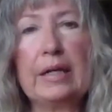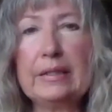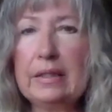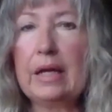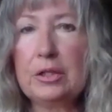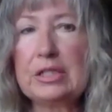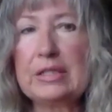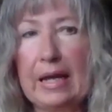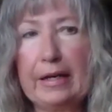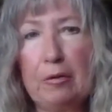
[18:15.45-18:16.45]
I didn't
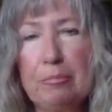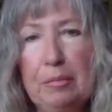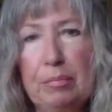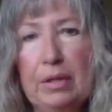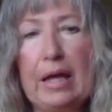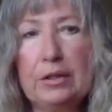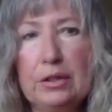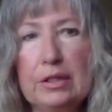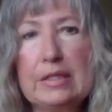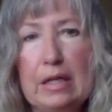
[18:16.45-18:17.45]
understand how people had good